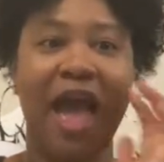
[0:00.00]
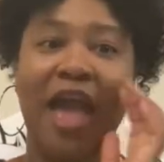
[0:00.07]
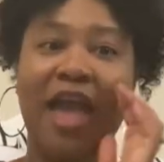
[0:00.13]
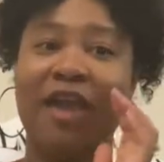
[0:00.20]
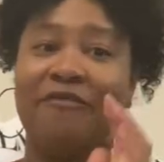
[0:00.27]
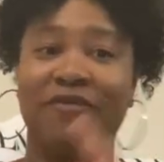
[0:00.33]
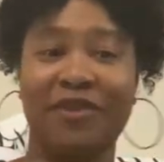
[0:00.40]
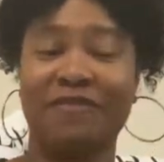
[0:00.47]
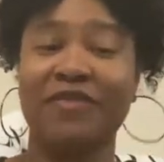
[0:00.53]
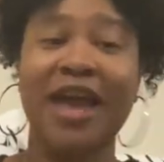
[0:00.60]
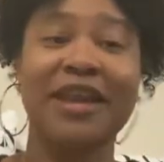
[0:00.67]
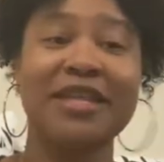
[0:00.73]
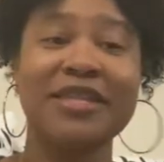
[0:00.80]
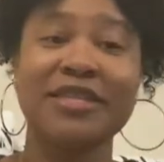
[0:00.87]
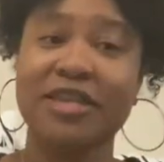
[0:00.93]
if
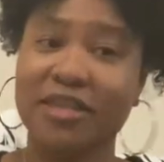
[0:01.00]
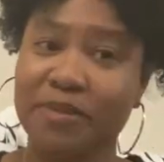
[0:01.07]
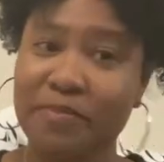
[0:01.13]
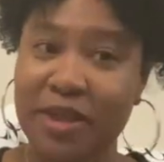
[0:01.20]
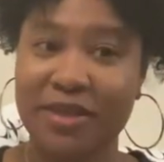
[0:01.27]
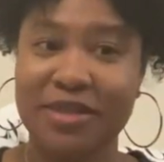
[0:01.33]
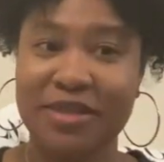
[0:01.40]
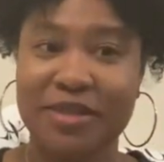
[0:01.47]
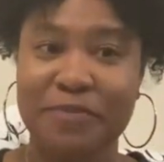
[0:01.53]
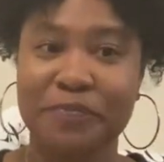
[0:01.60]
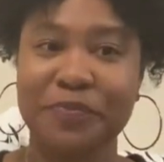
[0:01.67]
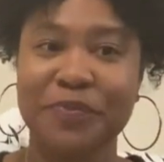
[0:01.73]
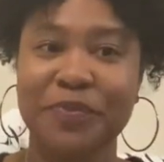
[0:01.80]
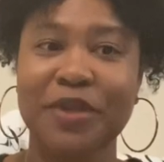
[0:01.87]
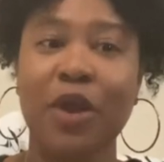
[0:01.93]
not in 6 months,
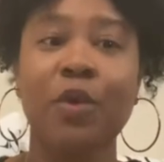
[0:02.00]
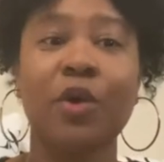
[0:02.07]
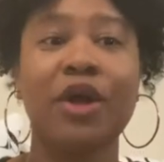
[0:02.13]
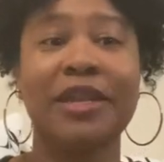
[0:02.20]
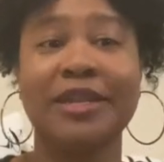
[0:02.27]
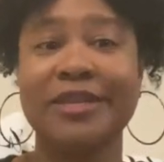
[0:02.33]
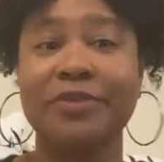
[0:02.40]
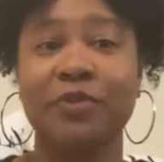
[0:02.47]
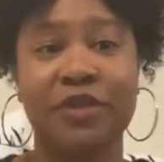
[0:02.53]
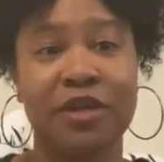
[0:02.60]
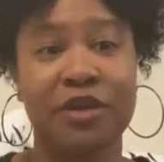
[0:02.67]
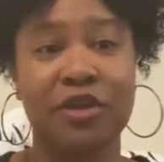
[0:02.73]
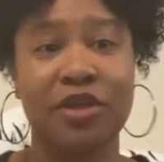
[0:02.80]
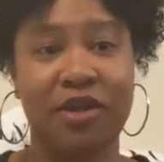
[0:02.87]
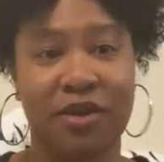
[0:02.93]
at least
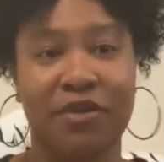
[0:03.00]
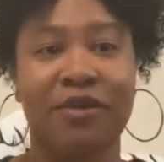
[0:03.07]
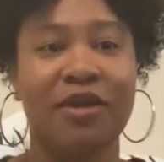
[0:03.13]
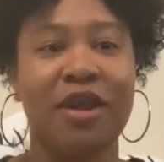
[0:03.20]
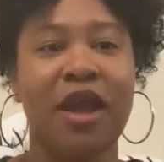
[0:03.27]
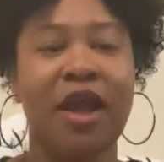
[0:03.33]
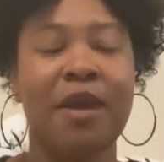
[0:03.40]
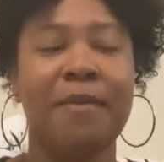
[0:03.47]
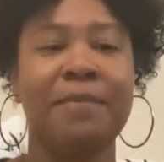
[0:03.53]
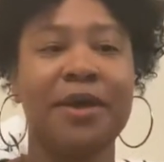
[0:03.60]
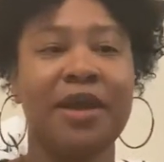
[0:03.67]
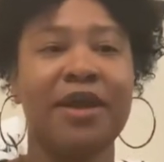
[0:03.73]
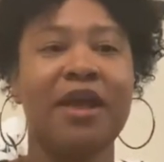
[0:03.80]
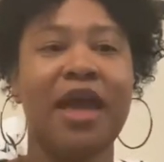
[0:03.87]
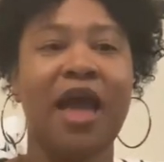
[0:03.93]
within a year.
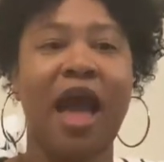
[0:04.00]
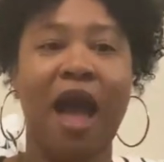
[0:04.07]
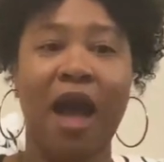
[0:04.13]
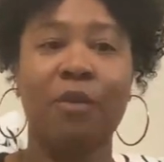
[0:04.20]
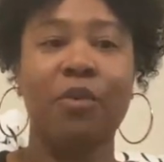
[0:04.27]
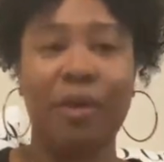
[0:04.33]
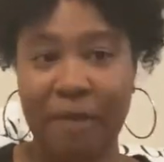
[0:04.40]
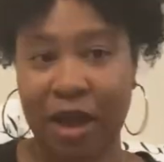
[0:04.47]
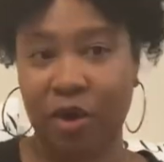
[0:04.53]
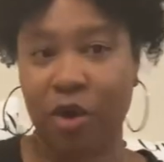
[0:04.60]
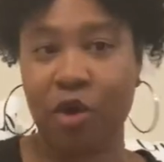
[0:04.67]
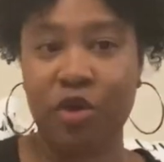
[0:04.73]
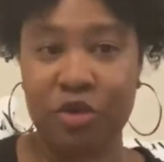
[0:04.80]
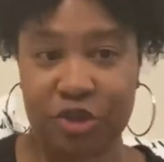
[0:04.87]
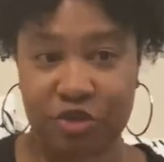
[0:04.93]
But my
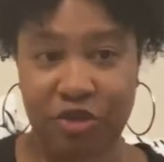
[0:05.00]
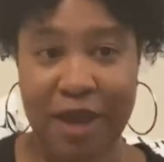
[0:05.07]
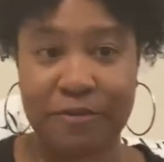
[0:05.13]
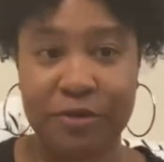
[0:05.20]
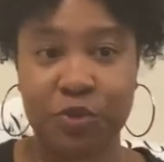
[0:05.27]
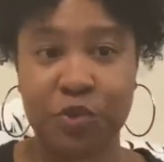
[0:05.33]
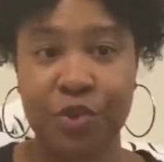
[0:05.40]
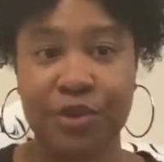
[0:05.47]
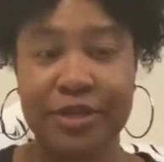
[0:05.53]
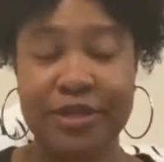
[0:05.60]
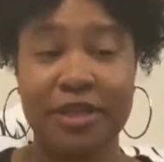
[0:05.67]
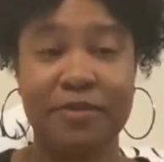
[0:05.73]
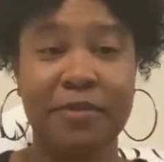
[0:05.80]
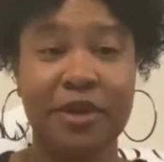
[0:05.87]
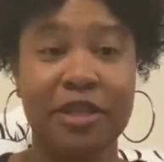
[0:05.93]
goal is striving towards
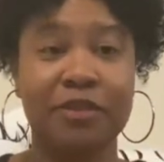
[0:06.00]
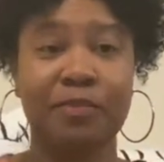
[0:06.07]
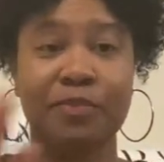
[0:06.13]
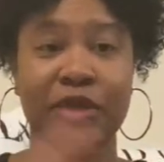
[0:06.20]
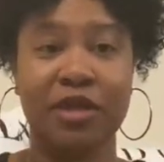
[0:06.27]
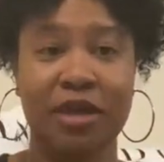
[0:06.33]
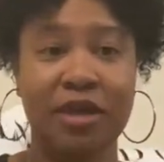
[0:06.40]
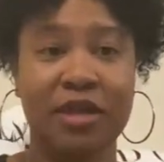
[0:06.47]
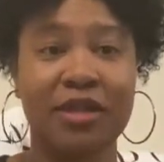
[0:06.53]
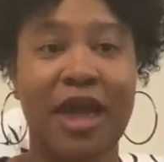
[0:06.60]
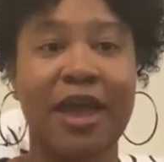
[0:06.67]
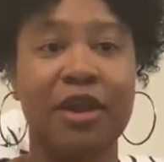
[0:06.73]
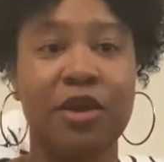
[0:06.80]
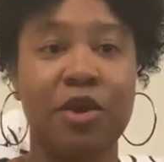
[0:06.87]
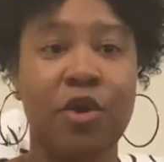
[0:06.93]
6 months, because
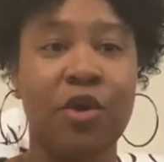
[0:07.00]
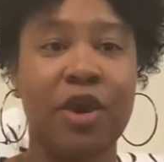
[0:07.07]
I know